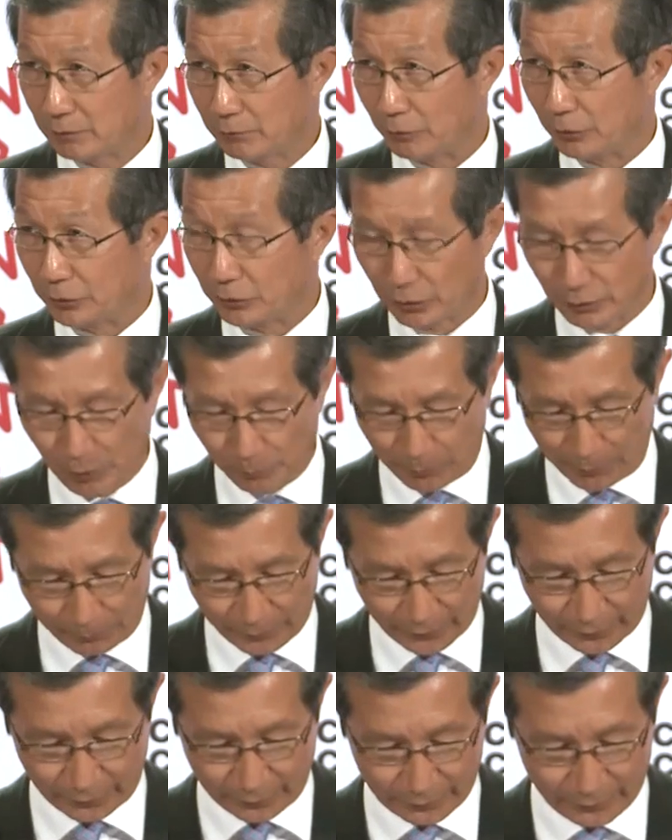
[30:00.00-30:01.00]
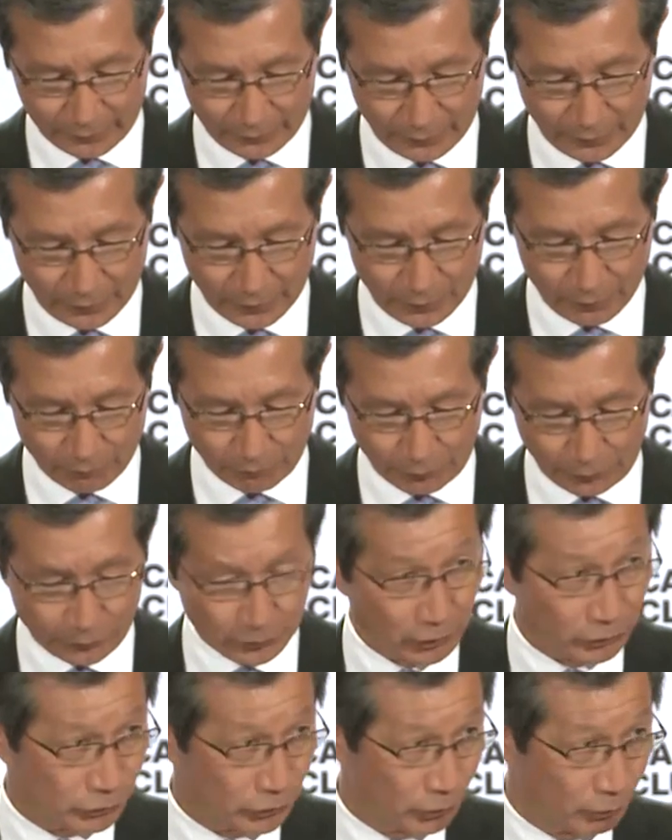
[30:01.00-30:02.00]
when you're not prepared, when
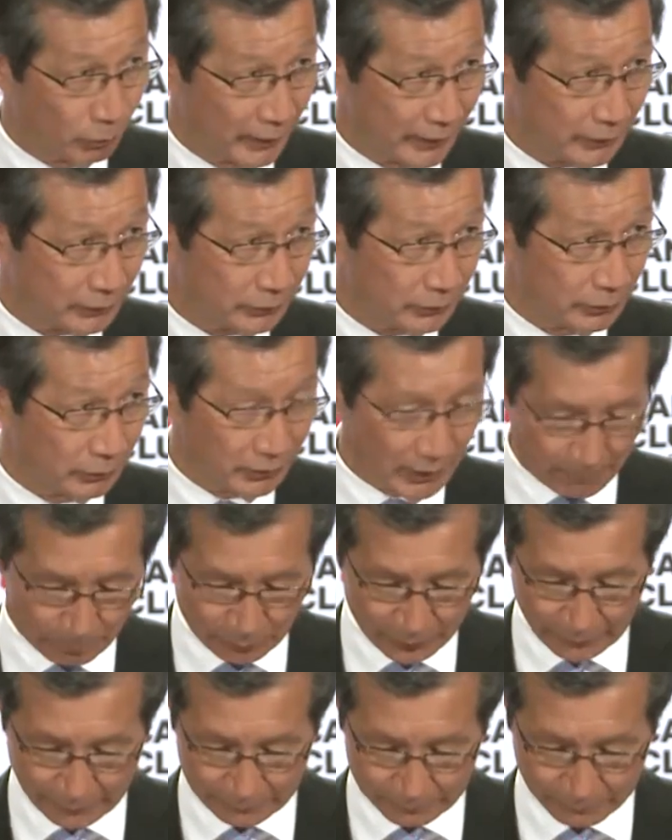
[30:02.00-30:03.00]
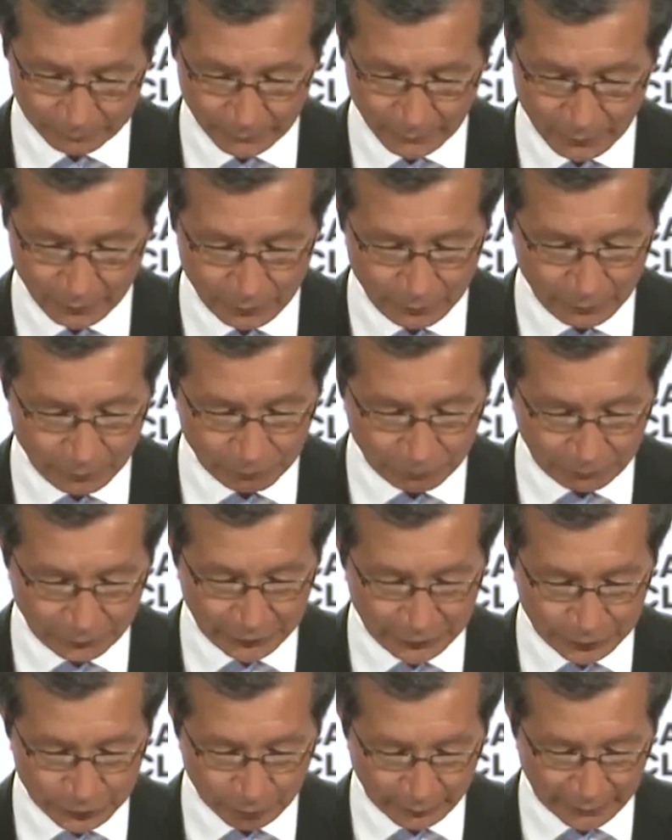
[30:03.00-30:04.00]
you're too weak to compete,
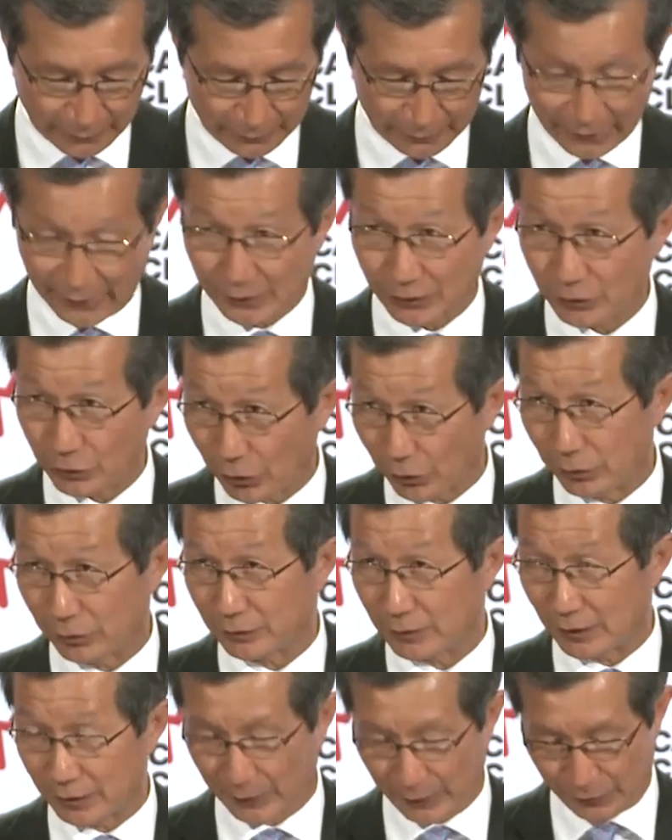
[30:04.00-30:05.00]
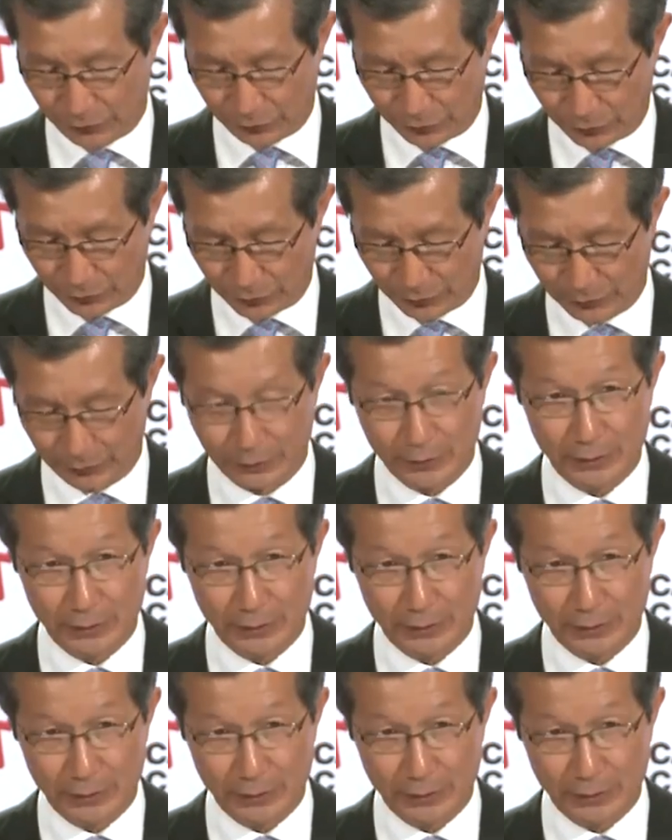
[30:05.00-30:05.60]
free trade can turn against you